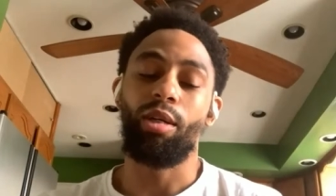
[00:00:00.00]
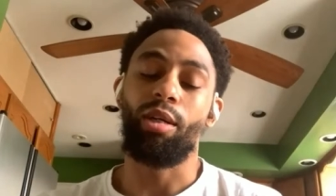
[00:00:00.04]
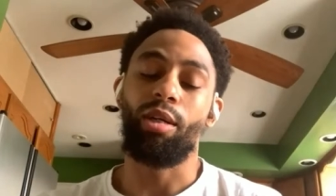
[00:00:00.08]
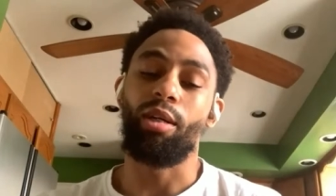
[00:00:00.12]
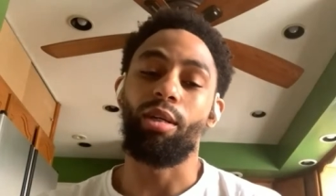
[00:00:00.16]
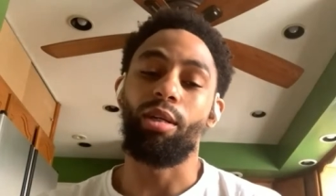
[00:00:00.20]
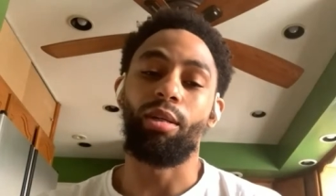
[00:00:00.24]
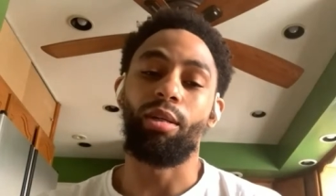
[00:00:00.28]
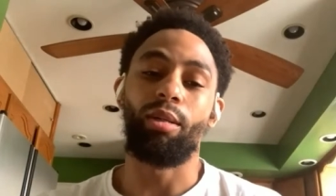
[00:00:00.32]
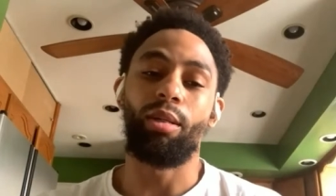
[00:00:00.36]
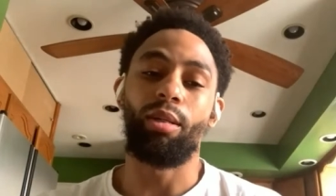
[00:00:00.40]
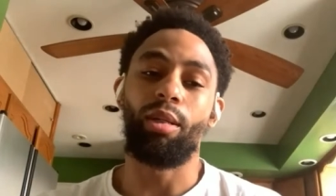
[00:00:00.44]

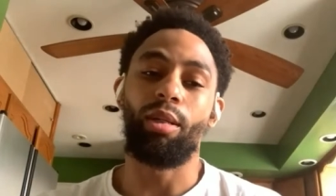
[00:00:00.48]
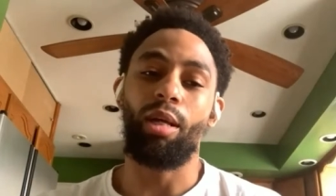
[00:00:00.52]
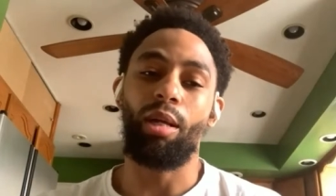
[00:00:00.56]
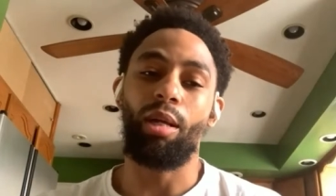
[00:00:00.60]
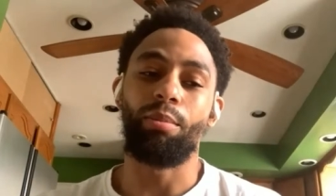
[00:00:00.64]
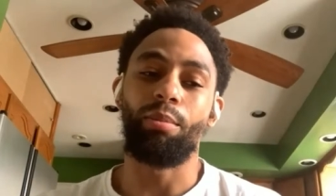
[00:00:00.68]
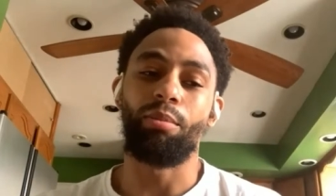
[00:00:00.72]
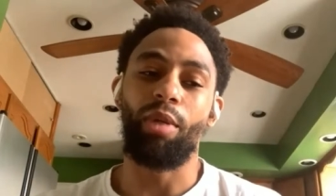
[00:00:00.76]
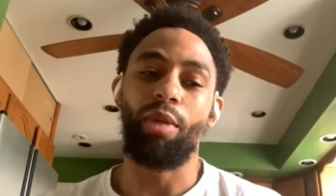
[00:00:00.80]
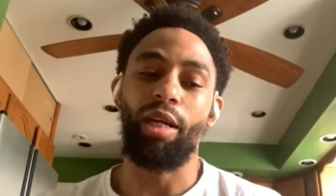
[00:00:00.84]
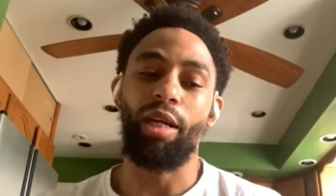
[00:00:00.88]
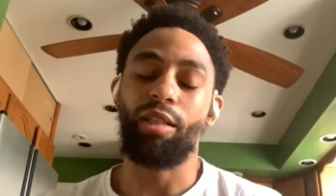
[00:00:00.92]
And
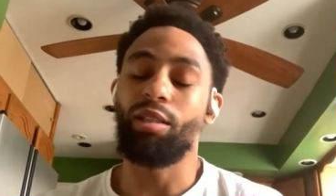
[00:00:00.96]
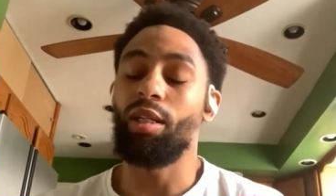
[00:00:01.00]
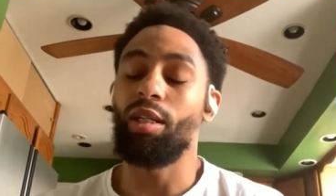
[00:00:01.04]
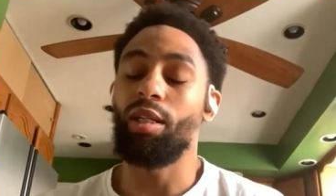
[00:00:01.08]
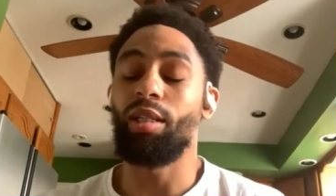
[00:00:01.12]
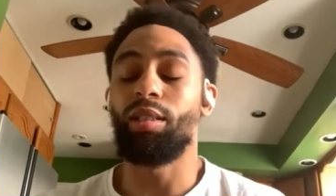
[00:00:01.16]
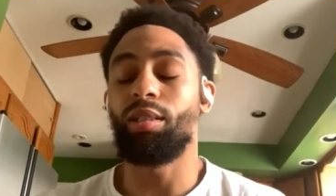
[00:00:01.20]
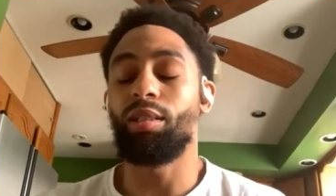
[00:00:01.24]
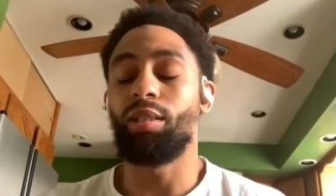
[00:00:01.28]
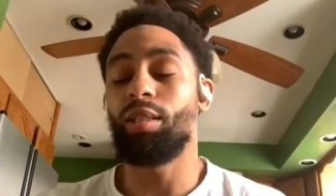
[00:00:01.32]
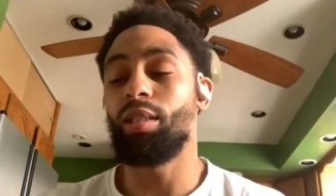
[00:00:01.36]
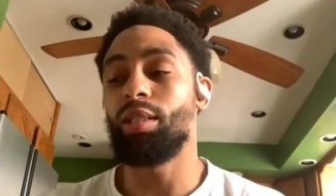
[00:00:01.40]
I like
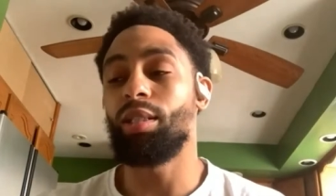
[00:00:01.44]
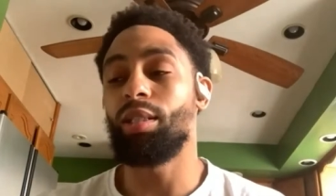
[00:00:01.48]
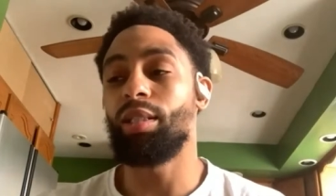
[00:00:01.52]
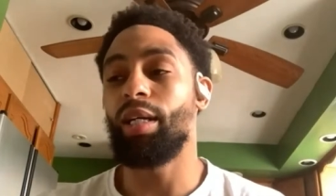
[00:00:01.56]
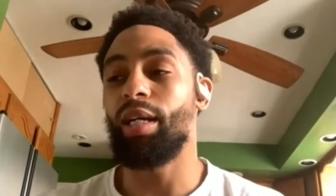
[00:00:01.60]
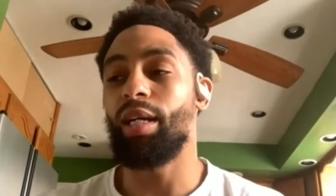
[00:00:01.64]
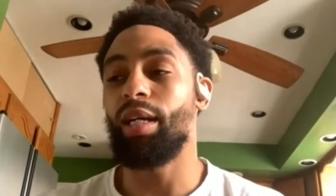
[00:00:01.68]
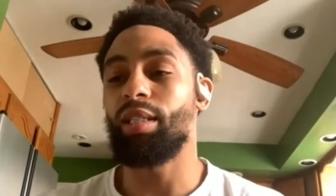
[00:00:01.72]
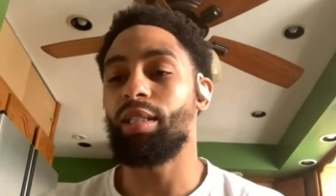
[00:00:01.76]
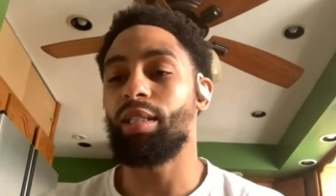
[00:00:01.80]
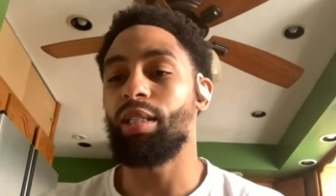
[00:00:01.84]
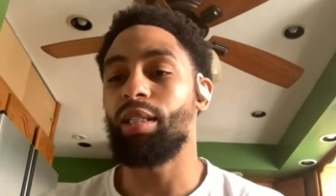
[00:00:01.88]
to this
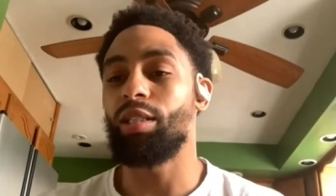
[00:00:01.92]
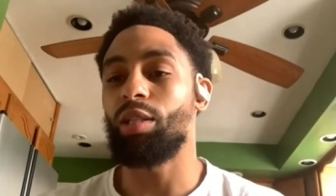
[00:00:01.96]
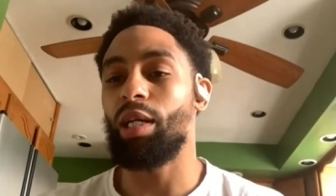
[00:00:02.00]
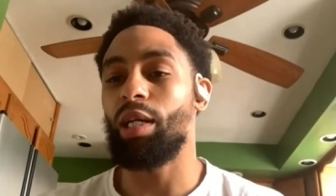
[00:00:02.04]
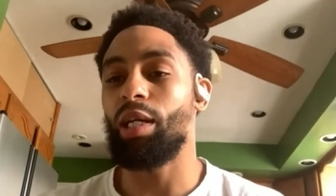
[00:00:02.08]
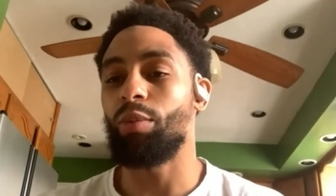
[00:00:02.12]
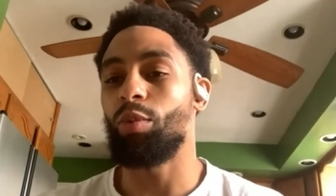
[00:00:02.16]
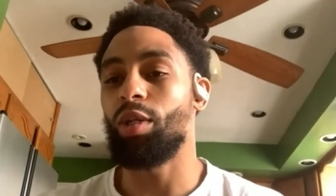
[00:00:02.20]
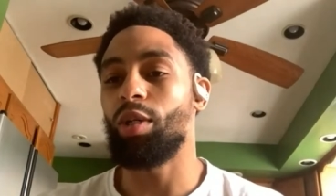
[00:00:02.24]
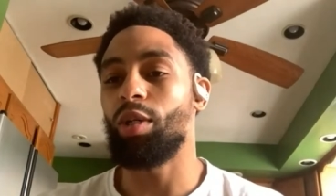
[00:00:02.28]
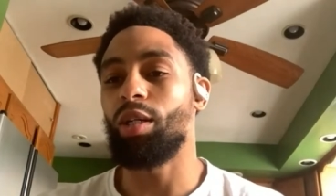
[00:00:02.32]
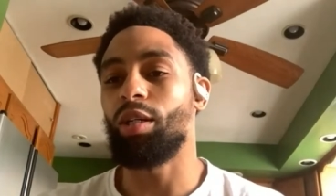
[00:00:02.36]
day I say it's
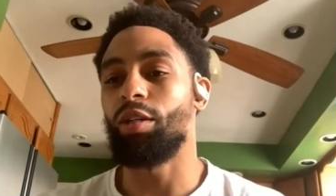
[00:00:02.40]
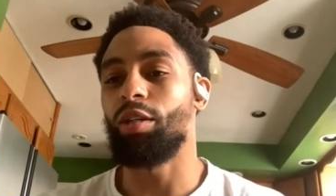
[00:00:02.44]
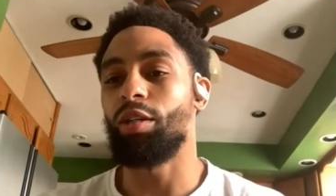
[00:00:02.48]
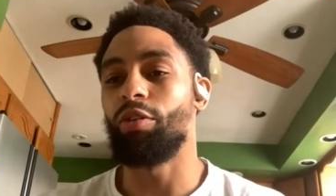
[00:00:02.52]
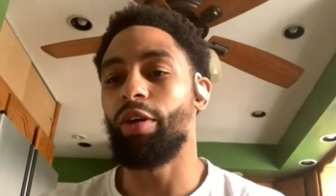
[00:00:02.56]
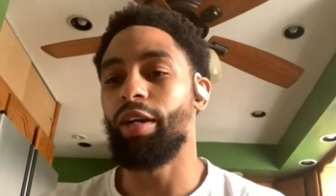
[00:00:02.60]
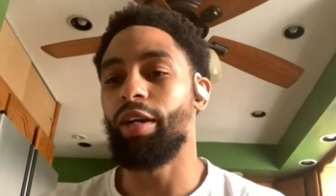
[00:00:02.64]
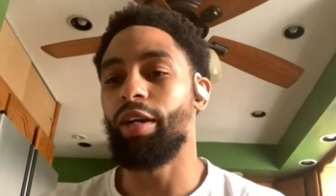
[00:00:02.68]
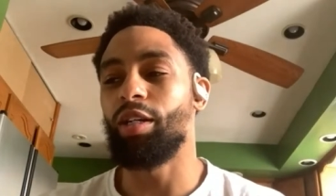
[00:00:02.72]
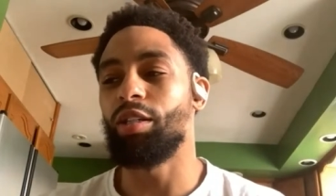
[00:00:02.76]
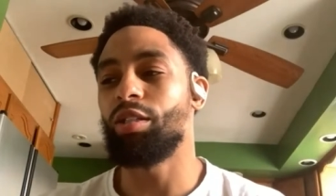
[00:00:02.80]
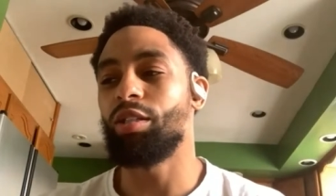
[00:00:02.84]
like one of the
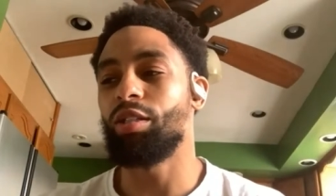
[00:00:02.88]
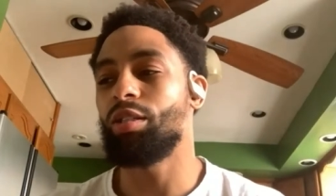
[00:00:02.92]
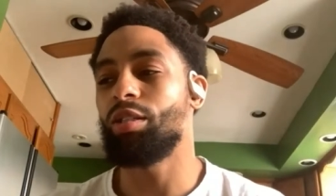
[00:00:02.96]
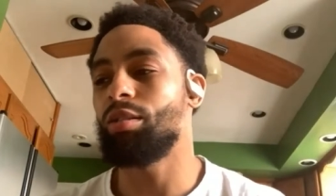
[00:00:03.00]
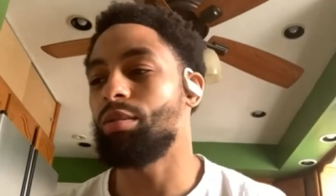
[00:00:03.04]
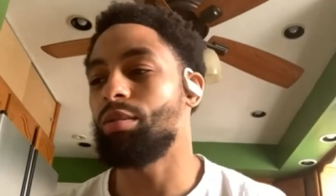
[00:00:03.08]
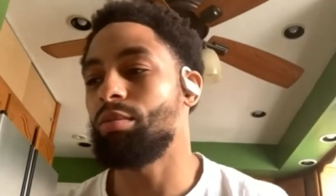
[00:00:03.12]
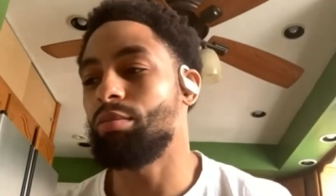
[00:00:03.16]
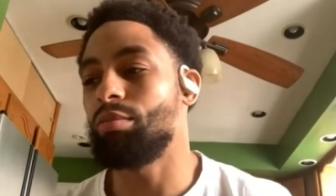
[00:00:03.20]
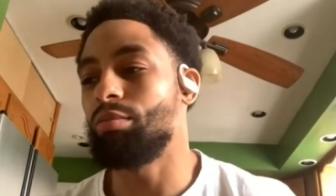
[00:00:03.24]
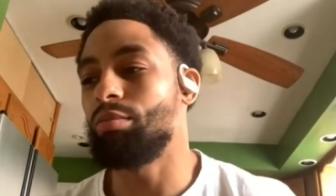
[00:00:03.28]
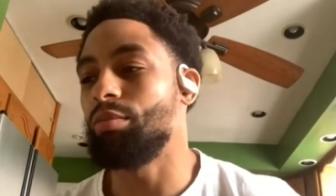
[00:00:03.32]

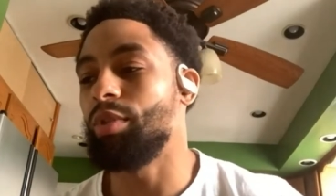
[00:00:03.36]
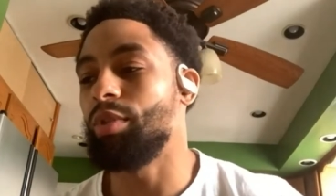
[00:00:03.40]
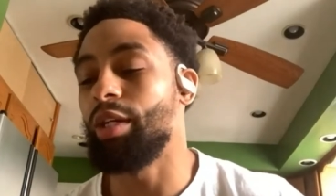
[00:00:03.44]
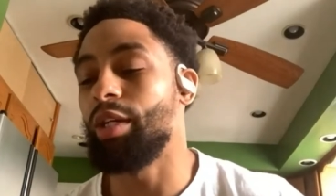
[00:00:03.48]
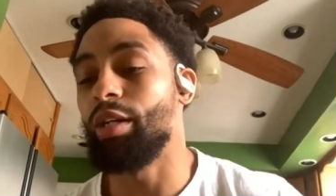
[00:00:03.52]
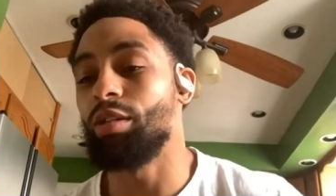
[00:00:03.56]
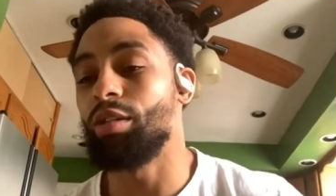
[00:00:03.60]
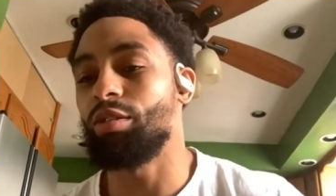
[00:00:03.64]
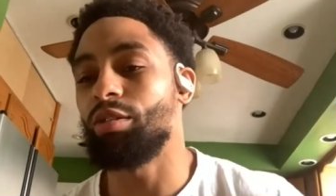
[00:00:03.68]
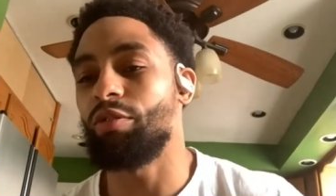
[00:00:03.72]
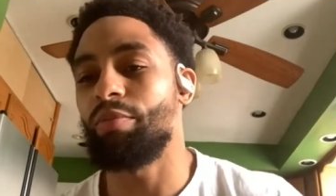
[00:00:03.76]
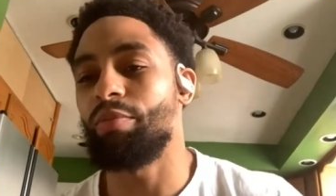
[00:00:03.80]
greatest
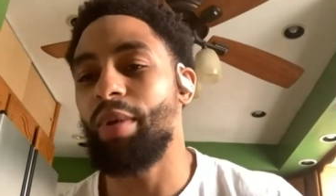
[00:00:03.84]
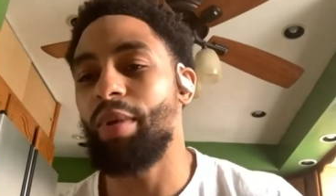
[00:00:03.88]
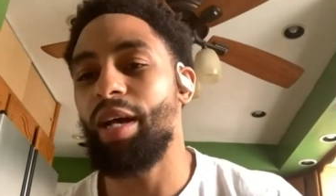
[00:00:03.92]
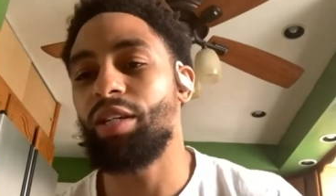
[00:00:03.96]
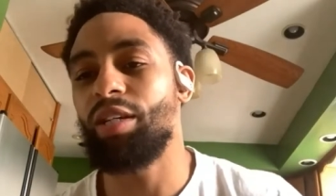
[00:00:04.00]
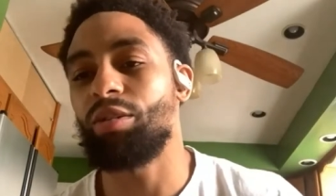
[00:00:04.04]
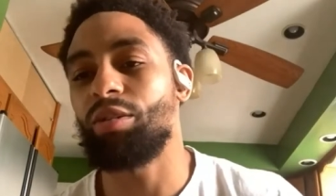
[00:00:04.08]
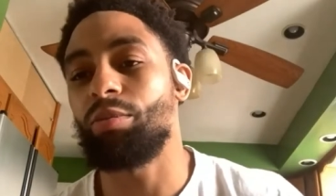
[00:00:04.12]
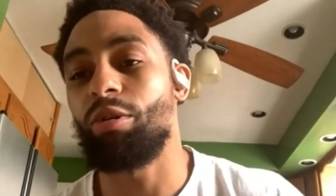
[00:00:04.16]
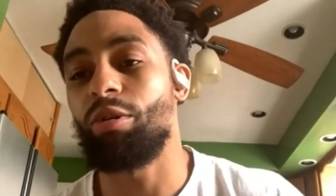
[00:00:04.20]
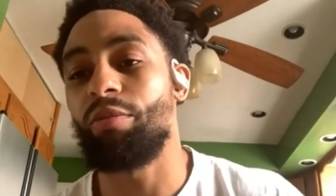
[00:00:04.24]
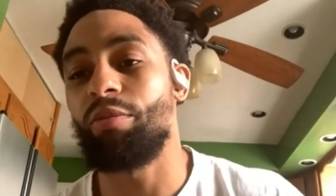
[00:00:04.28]
years of
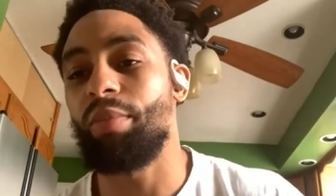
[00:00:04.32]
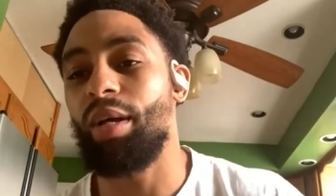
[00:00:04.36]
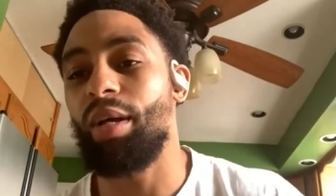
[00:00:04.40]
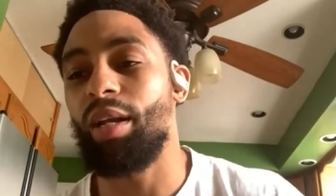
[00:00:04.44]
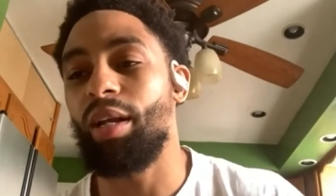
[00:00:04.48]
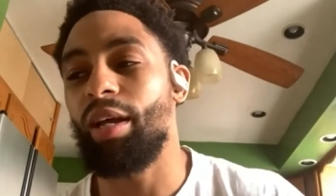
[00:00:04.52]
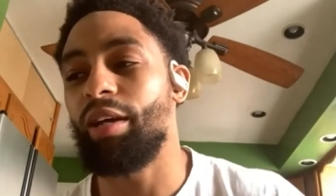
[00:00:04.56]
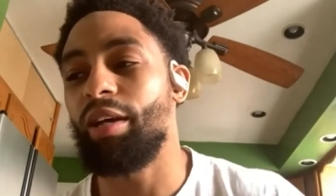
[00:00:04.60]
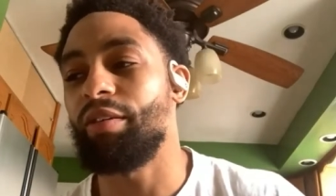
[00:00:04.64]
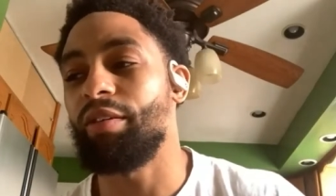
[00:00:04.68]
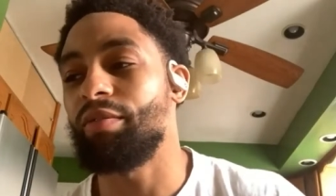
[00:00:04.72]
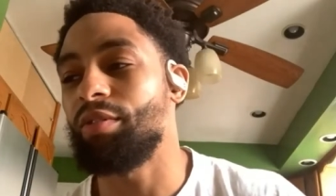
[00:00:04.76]
basketball of my
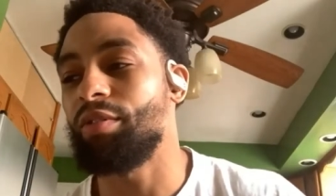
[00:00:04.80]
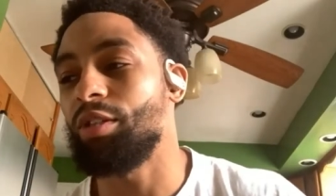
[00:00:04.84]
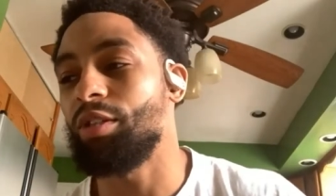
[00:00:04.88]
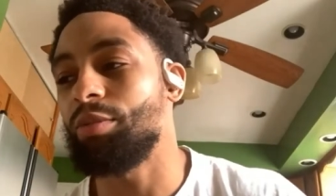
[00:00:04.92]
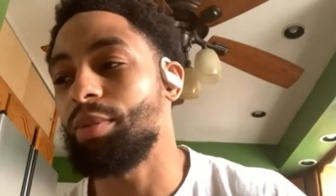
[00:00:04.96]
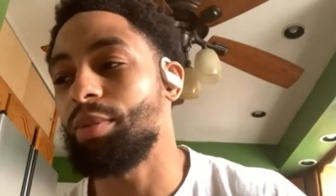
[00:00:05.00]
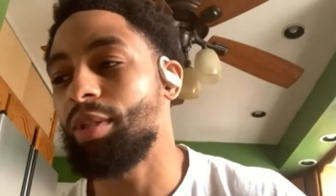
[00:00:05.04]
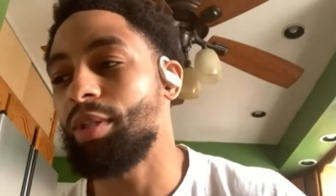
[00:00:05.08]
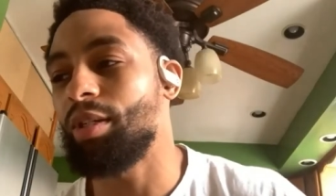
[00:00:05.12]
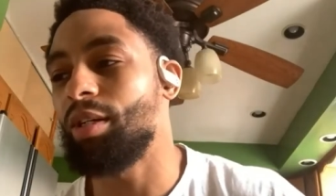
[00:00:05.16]
life, just